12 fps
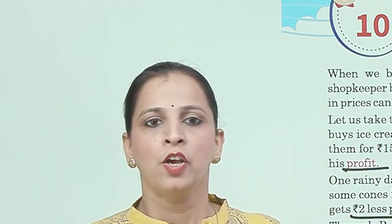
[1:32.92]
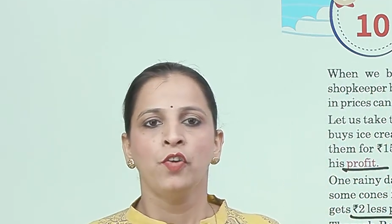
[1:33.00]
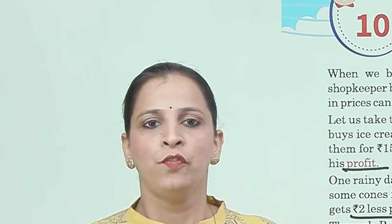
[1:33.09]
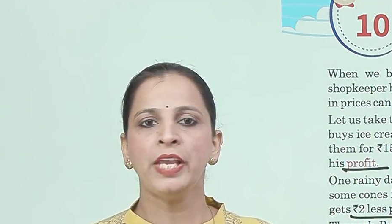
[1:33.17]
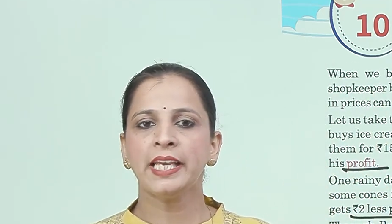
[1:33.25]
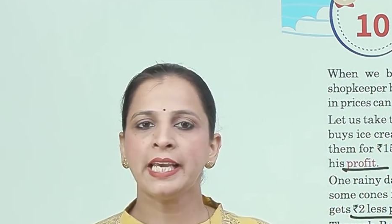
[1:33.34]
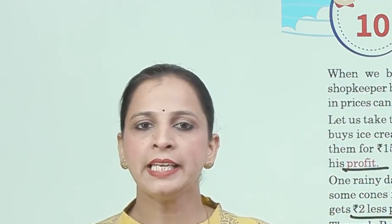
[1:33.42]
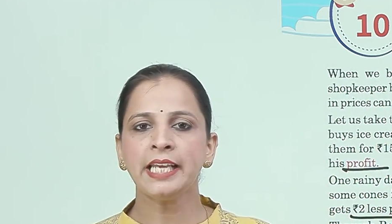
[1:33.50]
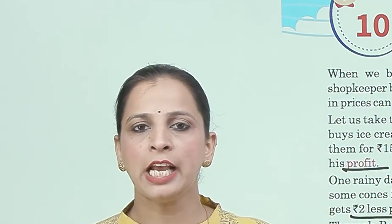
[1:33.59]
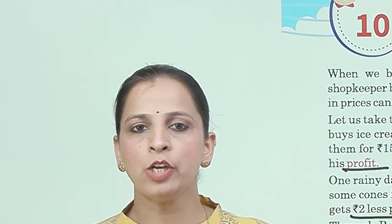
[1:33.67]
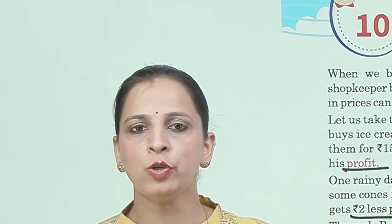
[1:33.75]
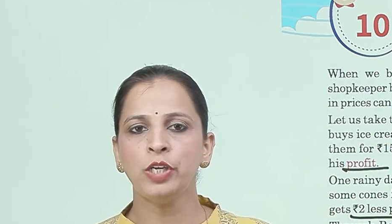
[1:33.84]
We can
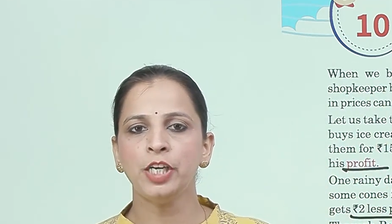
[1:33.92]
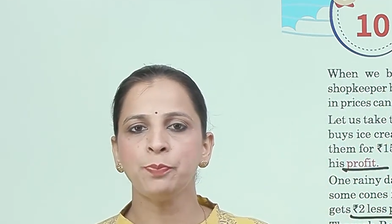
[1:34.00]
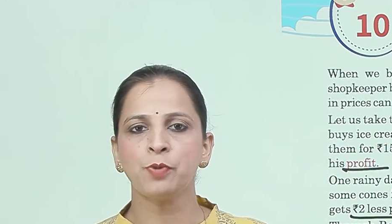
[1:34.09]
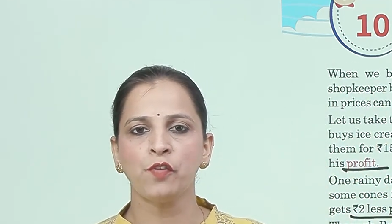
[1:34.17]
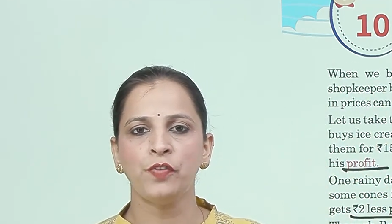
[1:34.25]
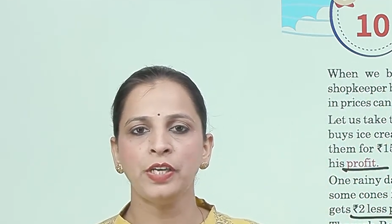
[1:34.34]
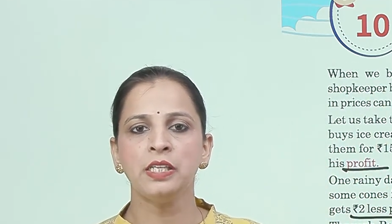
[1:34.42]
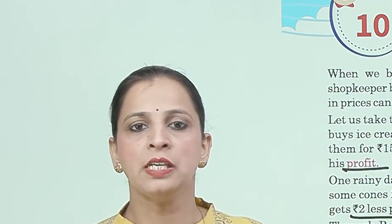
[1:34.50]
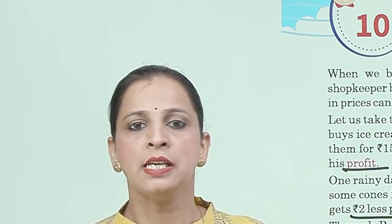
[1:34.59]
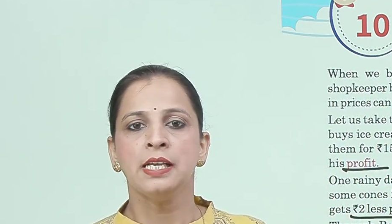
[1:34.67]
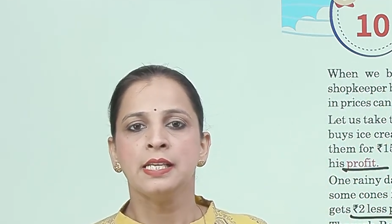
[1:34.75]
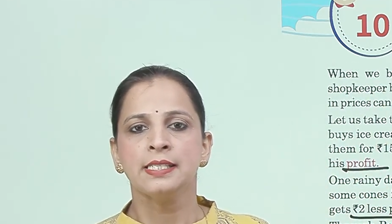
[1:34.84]
calculate profit,
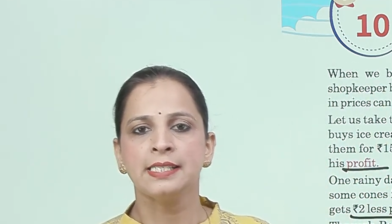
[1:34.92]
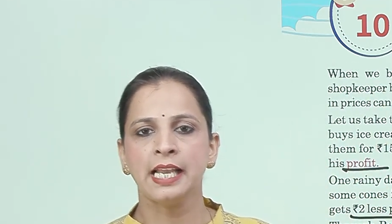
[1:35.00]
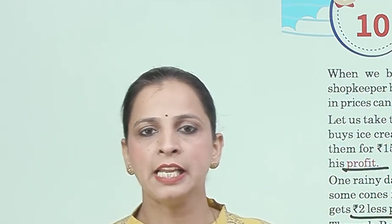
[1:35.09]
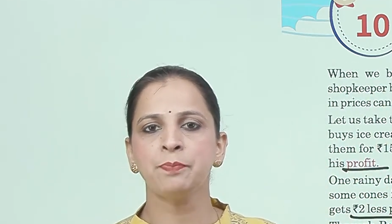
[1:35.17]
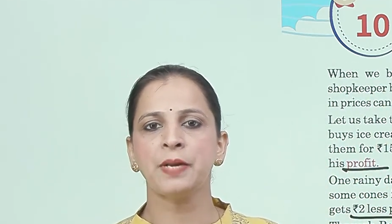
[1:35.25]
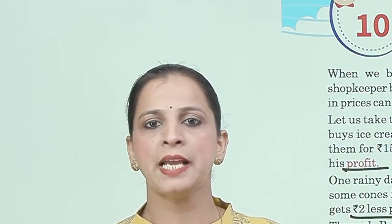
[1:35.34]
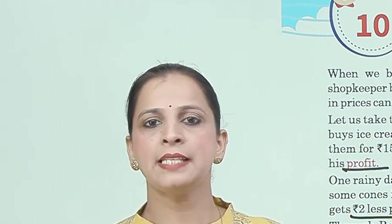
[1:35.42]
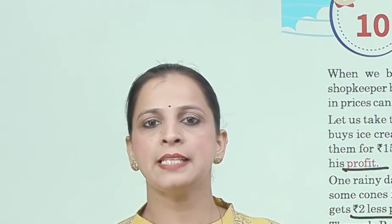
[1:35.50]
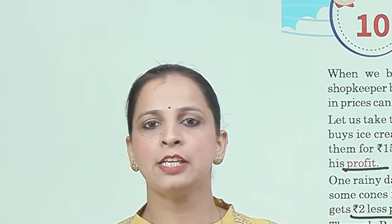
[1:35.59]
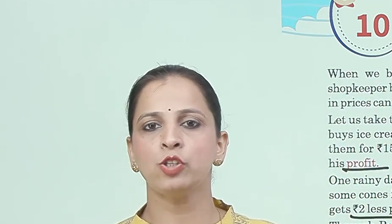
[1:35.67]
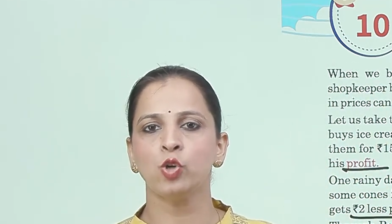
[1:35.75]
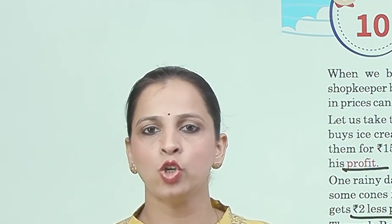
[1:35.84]
selling price
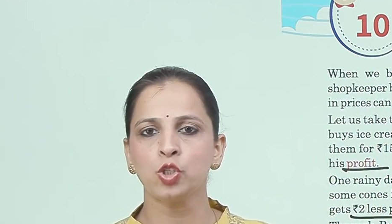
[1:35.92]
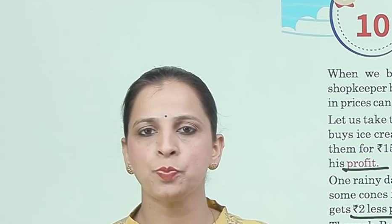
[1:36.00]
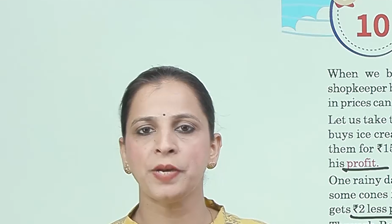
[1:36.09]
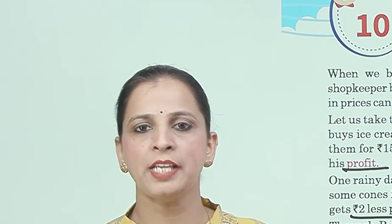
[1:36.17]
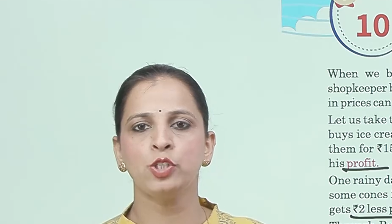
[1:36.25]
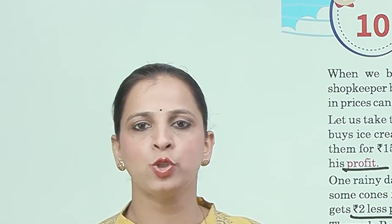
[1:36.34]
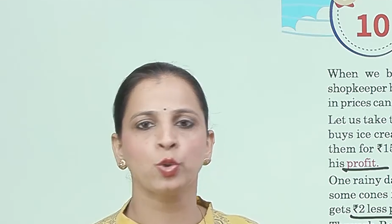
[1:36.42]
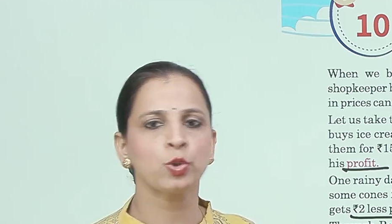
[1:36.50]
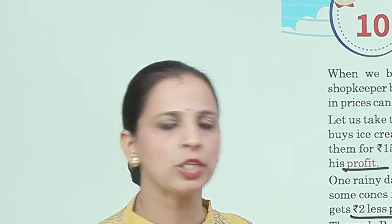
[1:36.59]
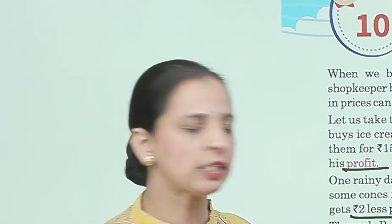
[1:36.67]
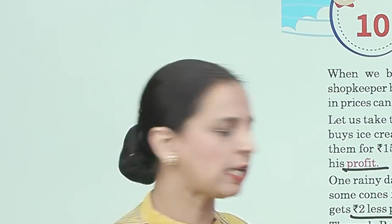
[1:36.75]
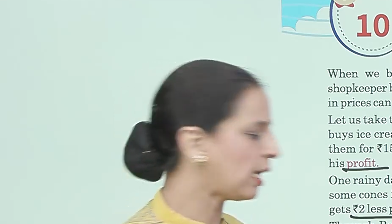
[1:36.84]
and cost price
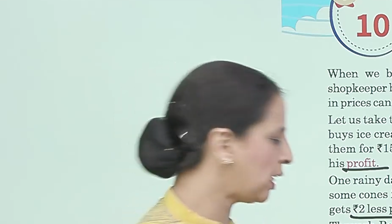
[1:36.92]
using the